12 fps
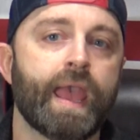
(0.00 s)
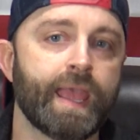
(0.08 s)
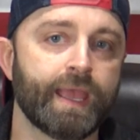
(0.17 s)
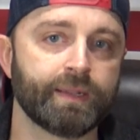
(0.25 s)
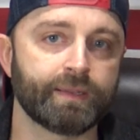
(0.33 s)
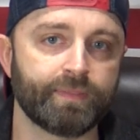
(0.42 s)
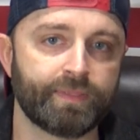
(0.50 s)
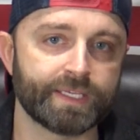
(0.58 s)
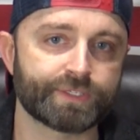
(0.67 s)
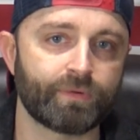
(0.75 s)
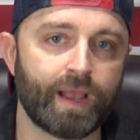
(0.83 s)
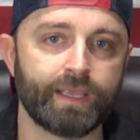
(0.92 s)
And
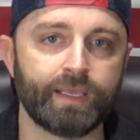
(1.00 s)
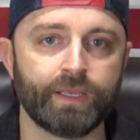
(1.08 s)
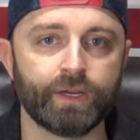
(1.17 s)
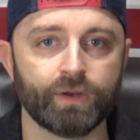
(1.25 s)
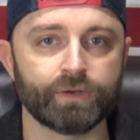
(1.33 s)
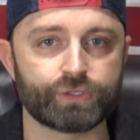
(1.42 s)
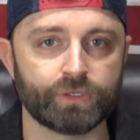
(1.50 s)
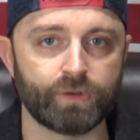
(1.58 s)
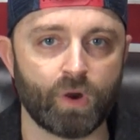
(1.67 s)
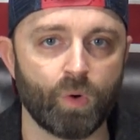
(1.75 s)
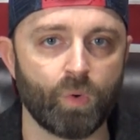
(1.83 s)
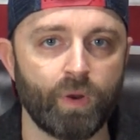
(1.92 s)
this right here should
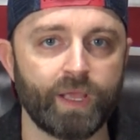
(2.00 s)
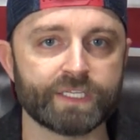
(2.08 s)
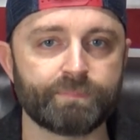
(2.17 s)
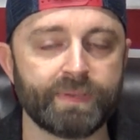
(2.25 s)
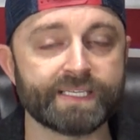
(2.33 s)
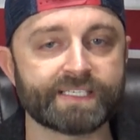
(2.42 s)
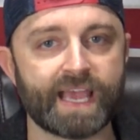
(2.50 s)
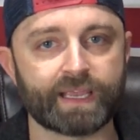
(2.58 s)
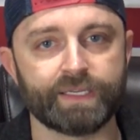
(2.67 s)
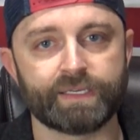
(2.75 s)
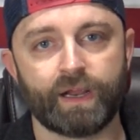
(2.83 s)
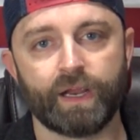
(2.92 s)
always be
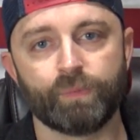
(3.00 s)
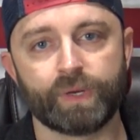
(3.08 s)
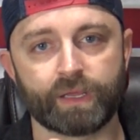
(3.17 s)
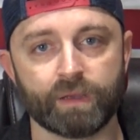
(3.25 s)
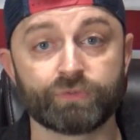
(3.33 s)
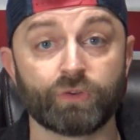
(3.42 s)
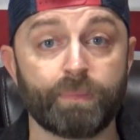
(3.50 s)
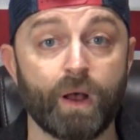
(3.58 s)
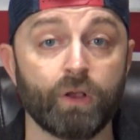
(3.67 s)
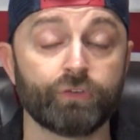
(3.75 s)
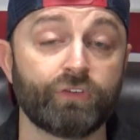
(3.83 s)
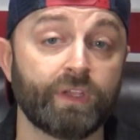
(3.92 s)
secondary when it comes to
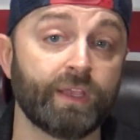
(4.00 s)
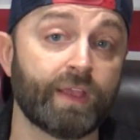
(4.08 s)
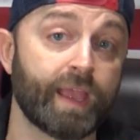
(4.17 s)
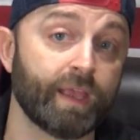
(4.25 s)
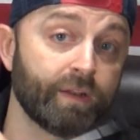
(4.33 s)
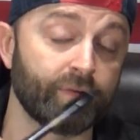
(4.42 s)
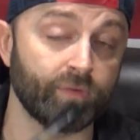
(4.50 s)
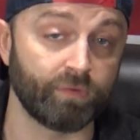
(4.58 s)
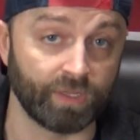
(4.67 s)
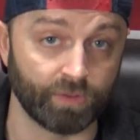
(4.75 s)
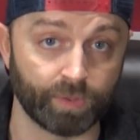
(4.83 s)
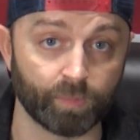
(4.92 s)
policy and
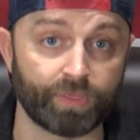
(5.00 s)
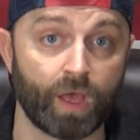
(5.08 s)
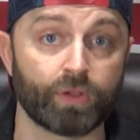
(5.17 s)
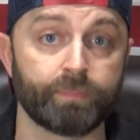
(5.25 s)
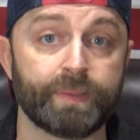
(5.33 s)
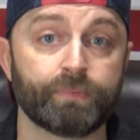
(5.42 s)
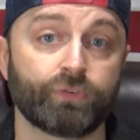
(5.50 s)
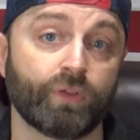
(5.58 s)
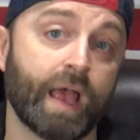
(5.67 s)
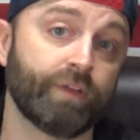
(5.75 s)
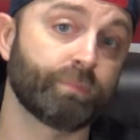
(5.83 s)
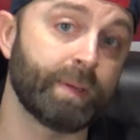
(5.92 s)
dealing with other people's
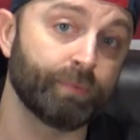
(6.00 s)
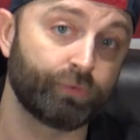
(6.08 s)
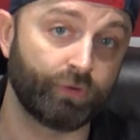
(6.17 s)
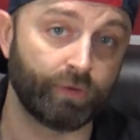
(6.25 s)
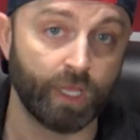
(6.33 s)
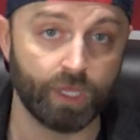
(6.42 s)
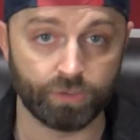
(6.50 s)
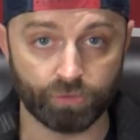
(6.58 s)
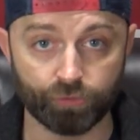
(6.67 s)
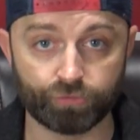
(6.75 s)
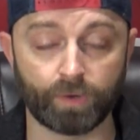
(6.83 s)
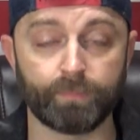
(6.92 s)
lives. People should
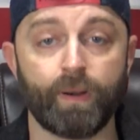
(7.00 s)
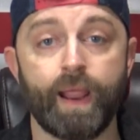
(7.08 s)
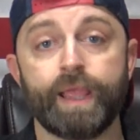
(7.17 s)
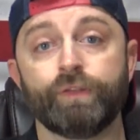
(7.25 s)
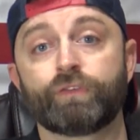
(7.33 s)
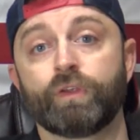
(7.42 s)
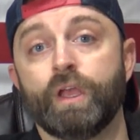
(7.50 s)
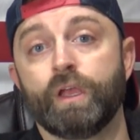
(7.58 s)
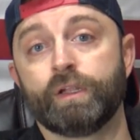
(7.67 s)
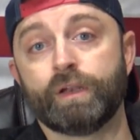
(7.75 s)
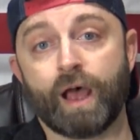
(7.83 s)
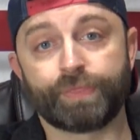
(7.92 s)
use their brains,
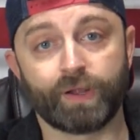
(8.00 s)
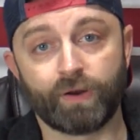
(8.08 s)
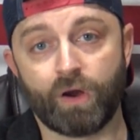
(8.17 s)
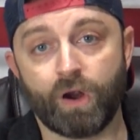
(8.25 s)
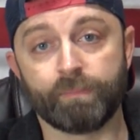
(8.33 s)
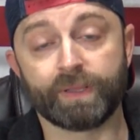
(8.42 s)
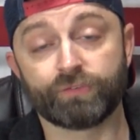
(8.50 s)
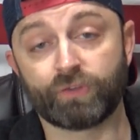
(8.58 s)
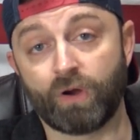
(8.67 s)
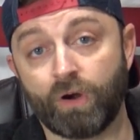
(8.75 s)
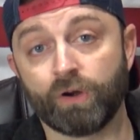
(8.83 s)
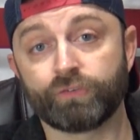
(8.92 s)
not their heart, because the
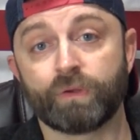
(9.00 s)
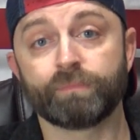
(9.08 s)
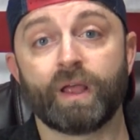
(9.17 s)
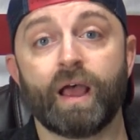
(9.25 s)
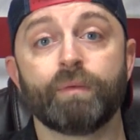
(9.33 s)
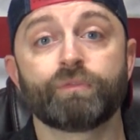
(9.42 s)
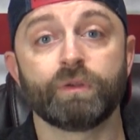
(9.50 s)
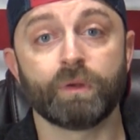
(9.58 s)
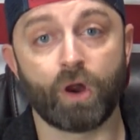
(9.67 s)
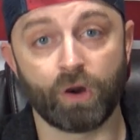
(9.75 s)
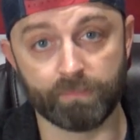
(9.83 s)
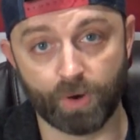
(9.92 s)
heart sometimes,
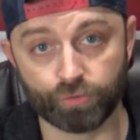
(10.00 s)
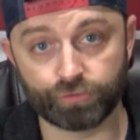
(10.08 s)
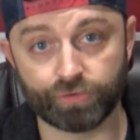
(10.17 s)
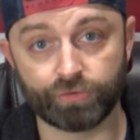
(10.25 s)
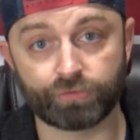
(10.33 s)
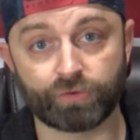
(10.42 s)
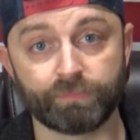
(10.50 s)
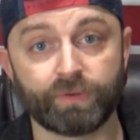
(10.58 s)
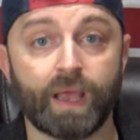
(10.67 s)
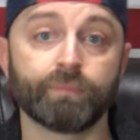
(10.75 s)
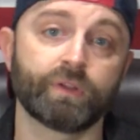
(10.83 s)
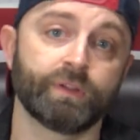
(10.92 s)
our emotions
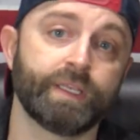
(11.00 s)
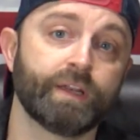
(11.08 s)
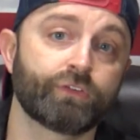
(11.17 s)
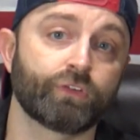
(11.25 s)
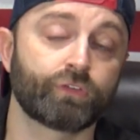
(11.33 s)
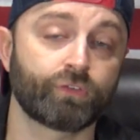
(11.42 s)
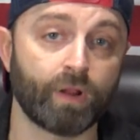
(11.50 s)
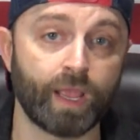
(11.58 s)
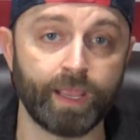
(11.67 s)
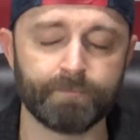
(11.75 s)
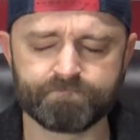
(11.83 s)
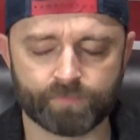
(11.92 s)
sometimes can lead us
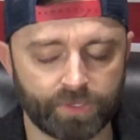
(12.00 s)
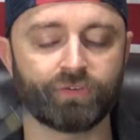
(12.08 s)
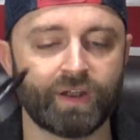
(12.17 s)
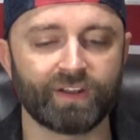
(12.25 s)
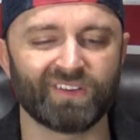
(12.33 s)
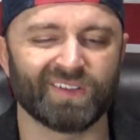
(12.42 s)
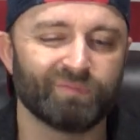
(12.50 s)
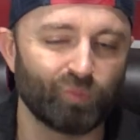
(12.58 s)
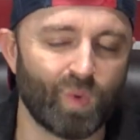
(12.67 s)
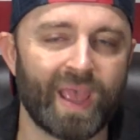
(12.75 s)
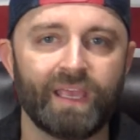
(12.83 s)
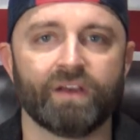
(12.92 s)
astray. It's not a
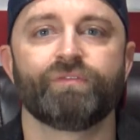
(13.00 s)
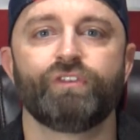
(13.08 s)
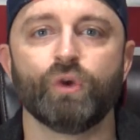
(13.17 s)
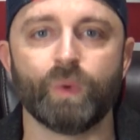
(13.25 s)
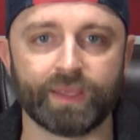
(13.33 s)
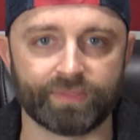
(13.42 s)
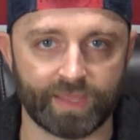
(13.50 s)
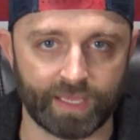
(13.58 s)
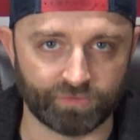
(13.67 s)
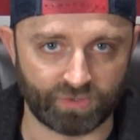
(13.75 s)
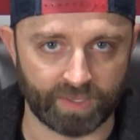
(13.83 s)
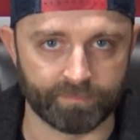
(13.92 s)
good way of doing
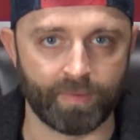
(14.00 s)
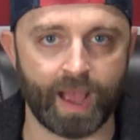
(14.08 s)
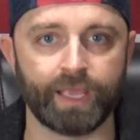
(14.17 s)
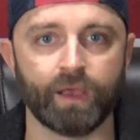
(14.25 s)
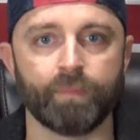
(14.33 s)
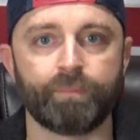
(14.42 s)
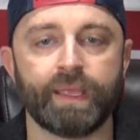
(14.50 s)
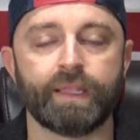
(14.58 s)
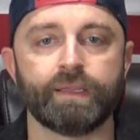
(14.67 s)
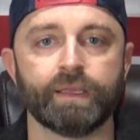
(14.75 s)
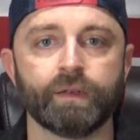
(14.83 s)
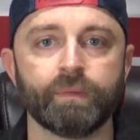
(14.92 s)
things, in my
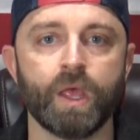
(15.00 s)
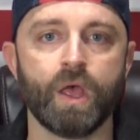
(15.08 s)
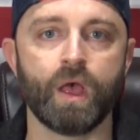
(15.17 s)
opinion.